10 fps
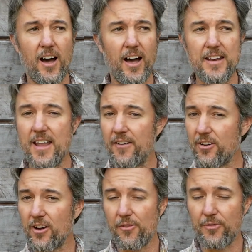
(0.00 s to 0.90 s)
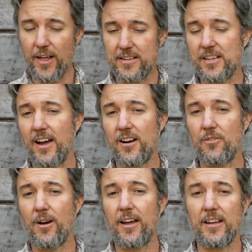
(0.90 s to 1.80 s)
I never got a flat tire
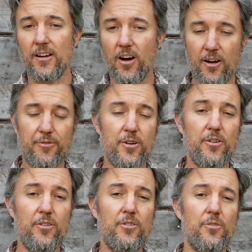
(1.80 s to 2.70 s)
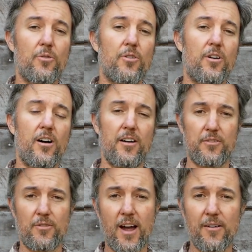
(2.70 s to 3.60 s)
riding off-road or
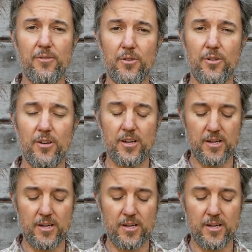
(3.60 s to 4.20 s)
on gravel.